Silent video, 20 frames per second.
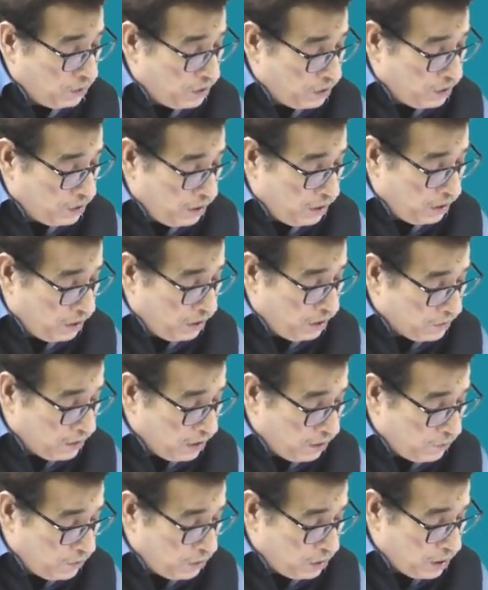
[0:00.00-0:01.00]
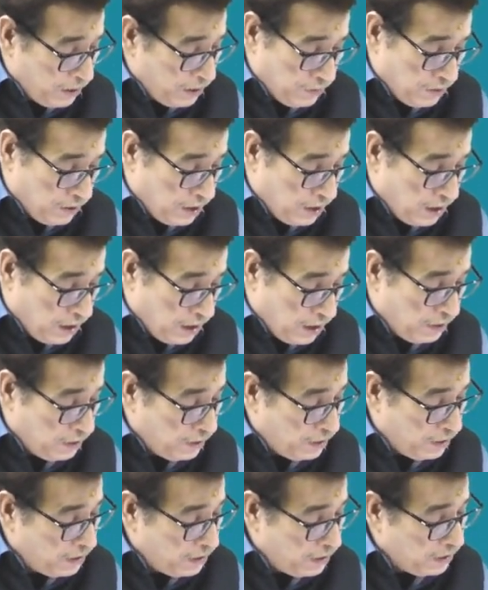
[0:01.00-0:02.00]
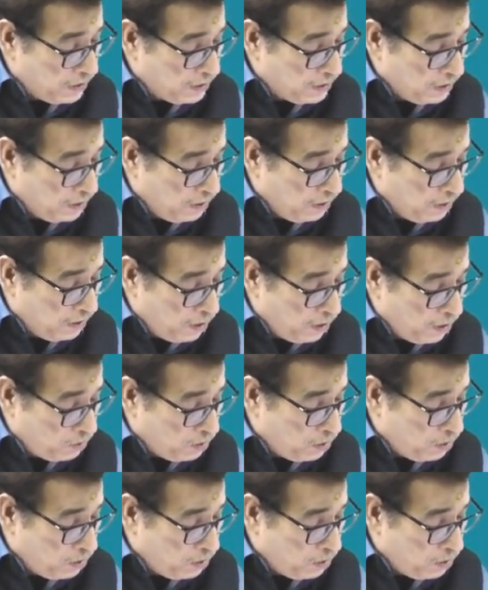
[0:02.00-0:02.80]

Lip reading: 37,900 is the amount.